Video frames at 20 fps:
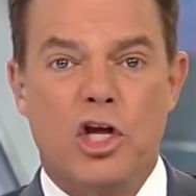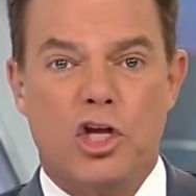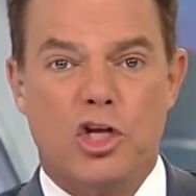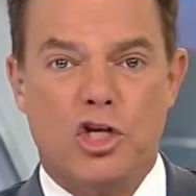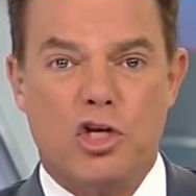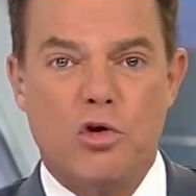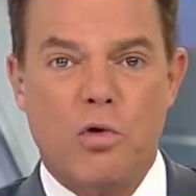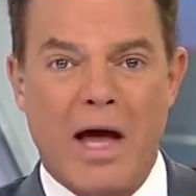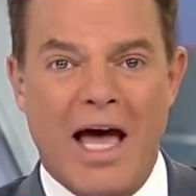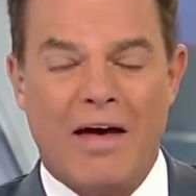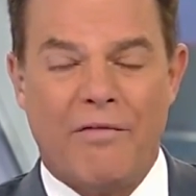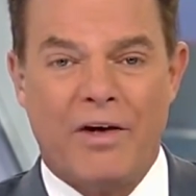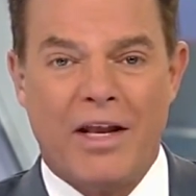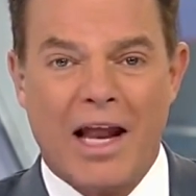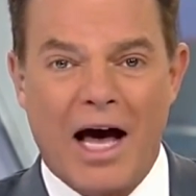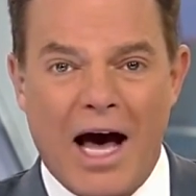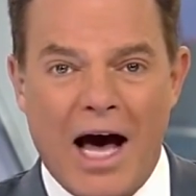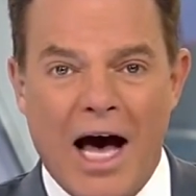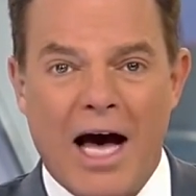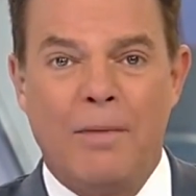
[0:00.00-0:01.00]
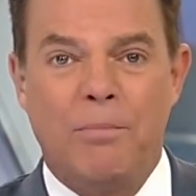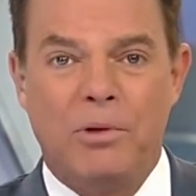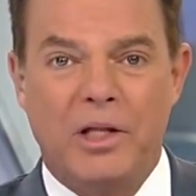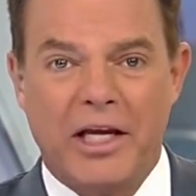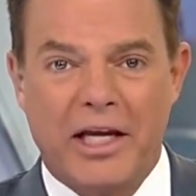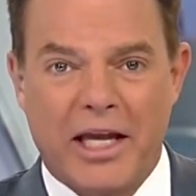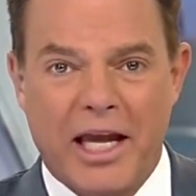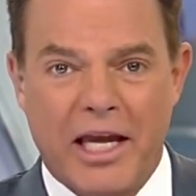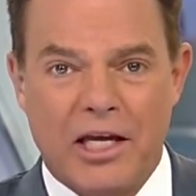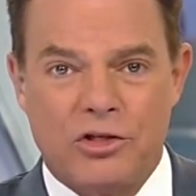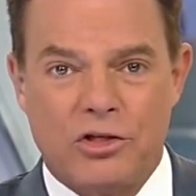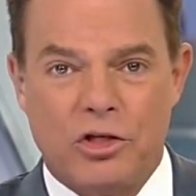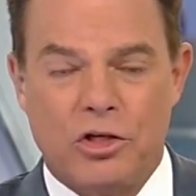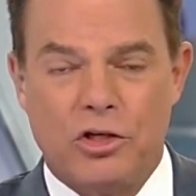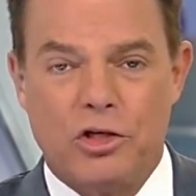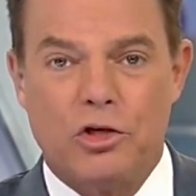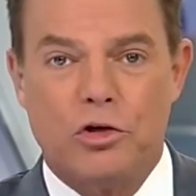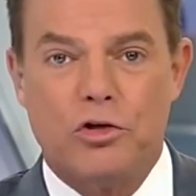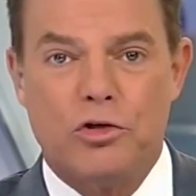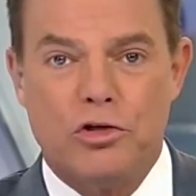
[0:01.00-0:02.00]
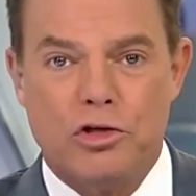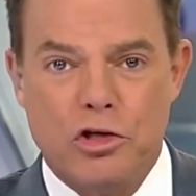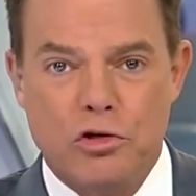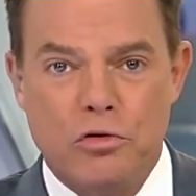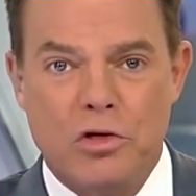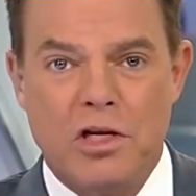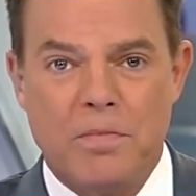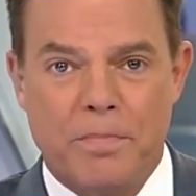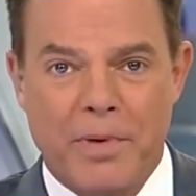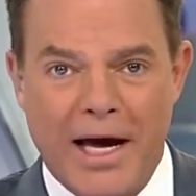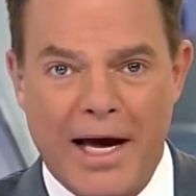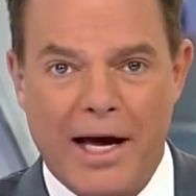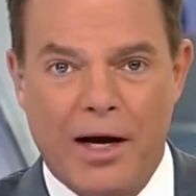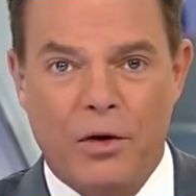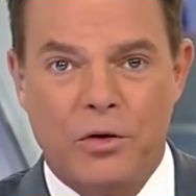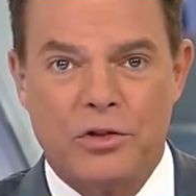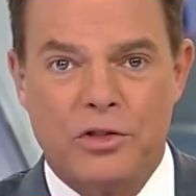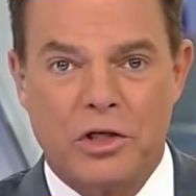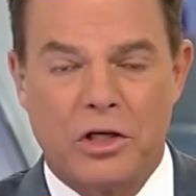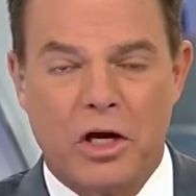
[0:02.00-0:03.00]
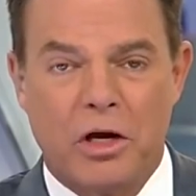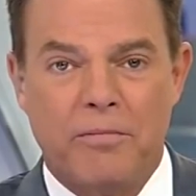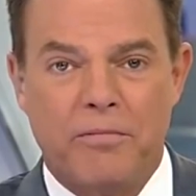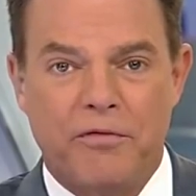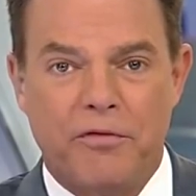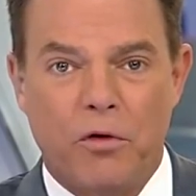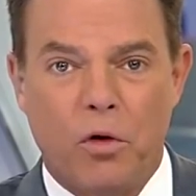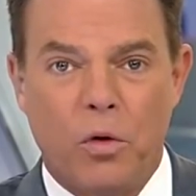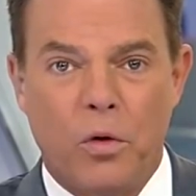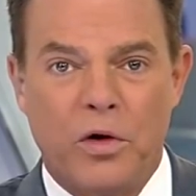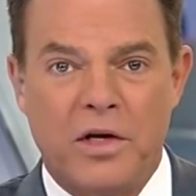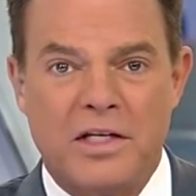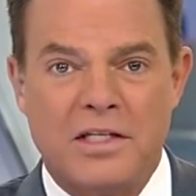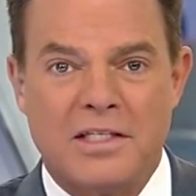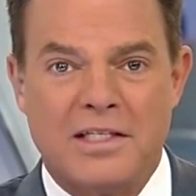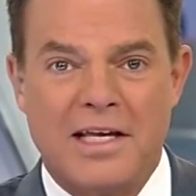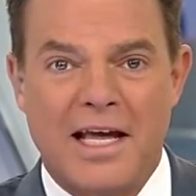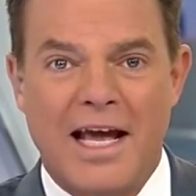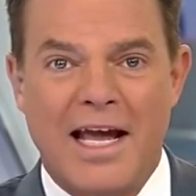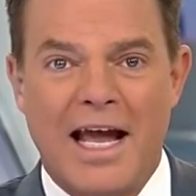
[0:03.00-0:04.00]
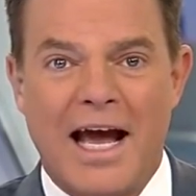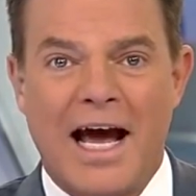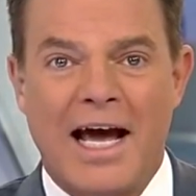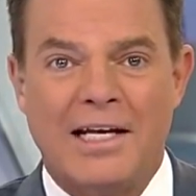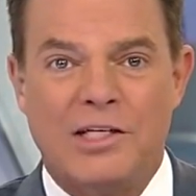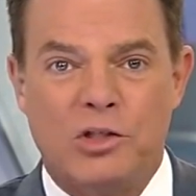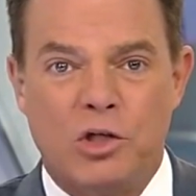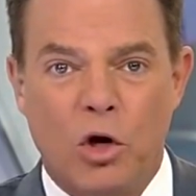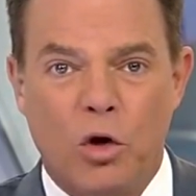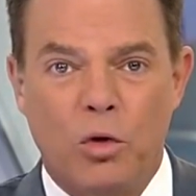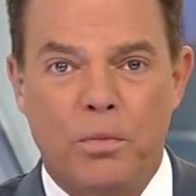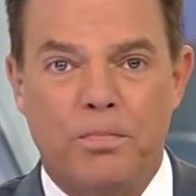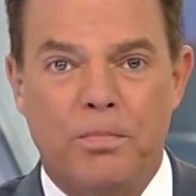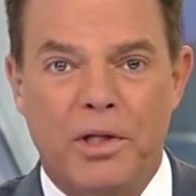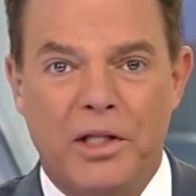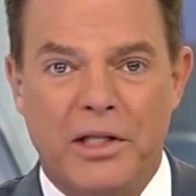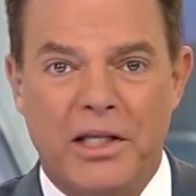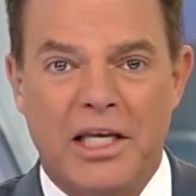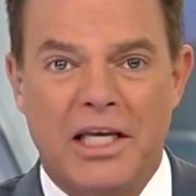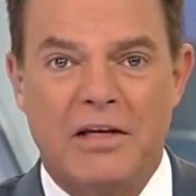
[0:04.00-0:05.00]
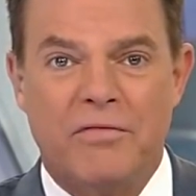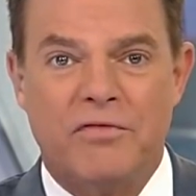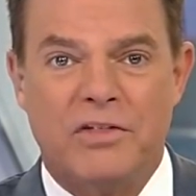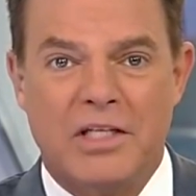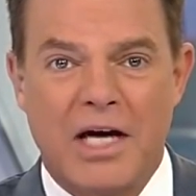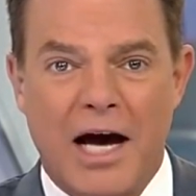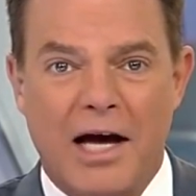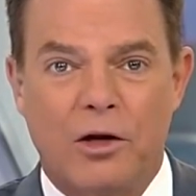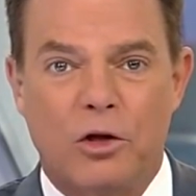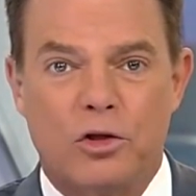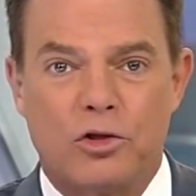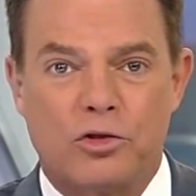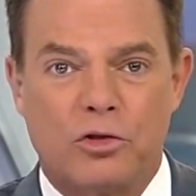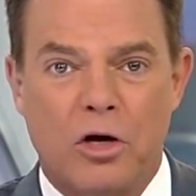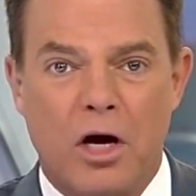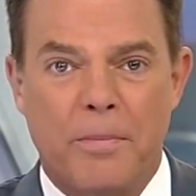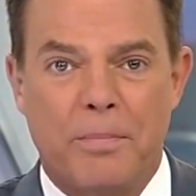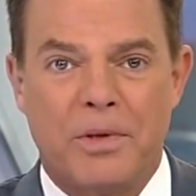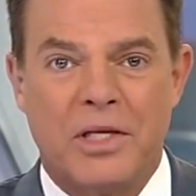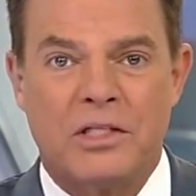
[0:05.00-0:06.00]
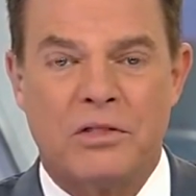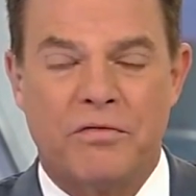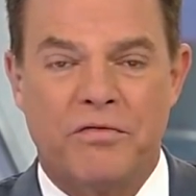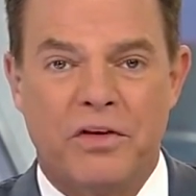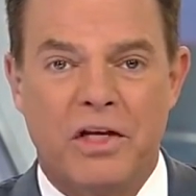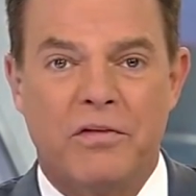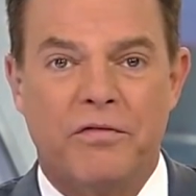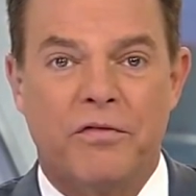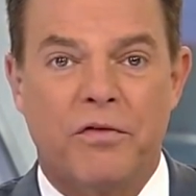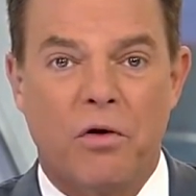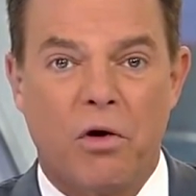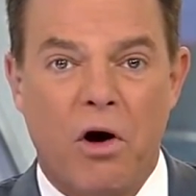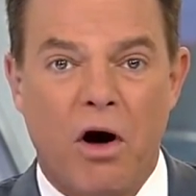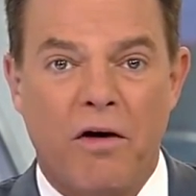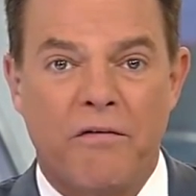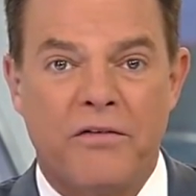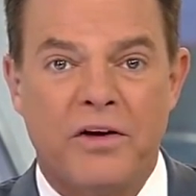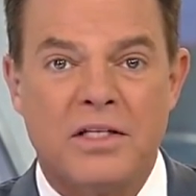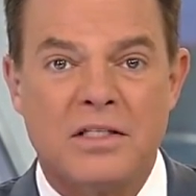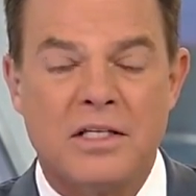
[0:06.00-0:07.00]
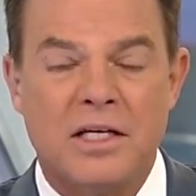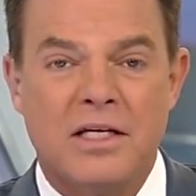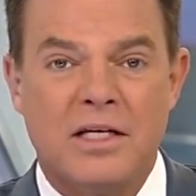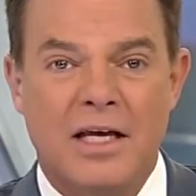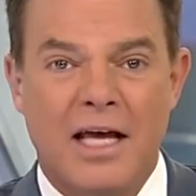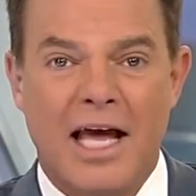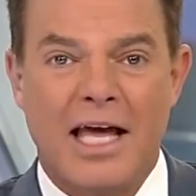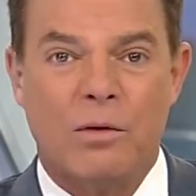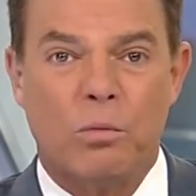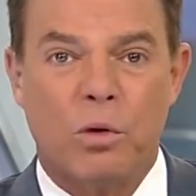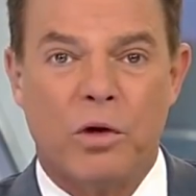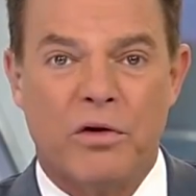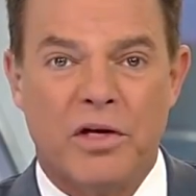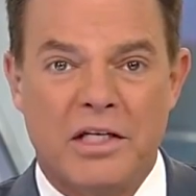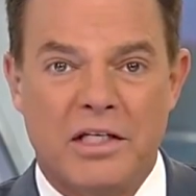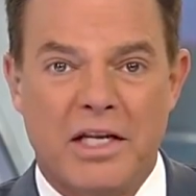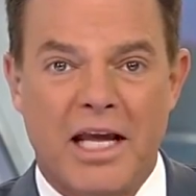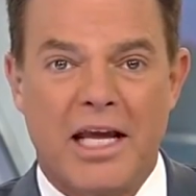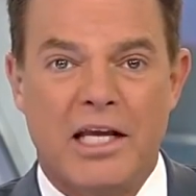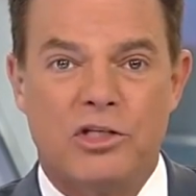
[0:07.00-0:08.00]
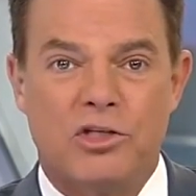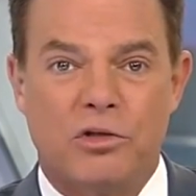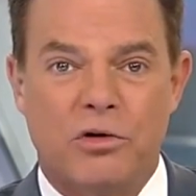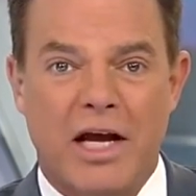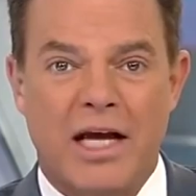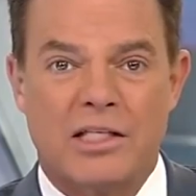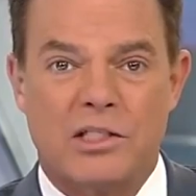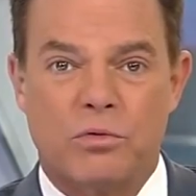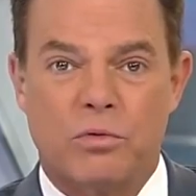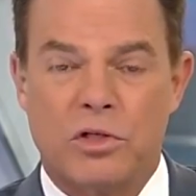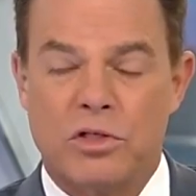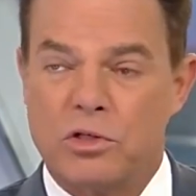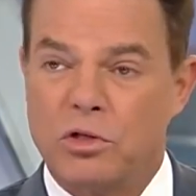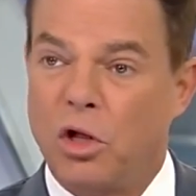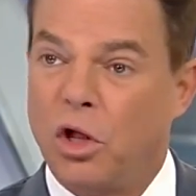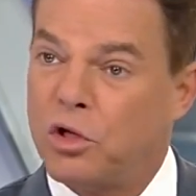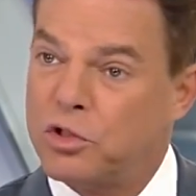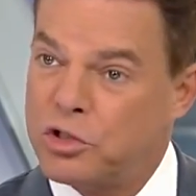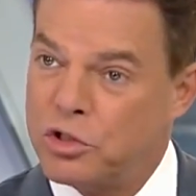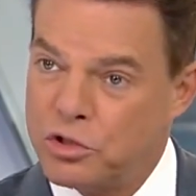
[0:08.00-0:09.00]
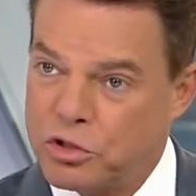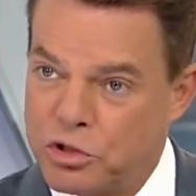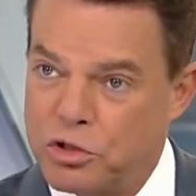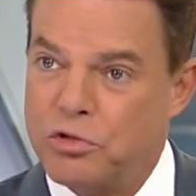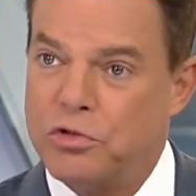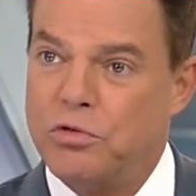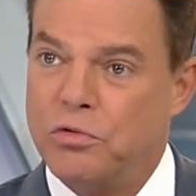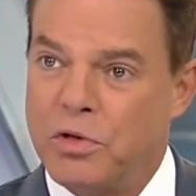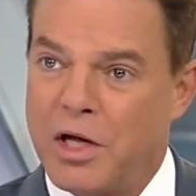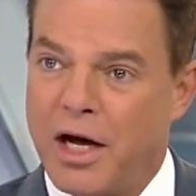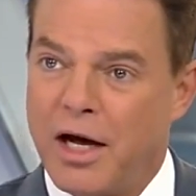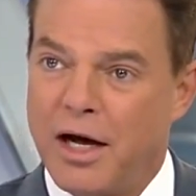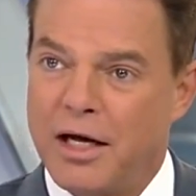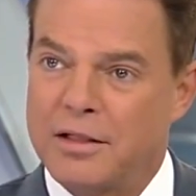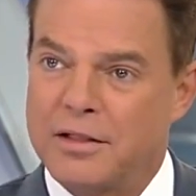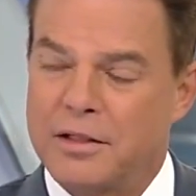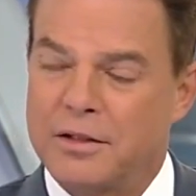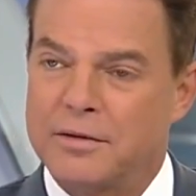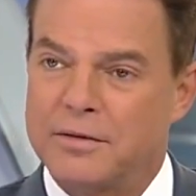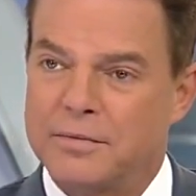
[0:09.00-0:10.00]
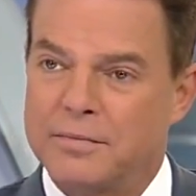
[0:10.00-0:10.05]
You have an obligation, you're duty-bound, to come forward and say, I don't believe Donald Trump is fit for office, and we're in danger as a result. Do you not?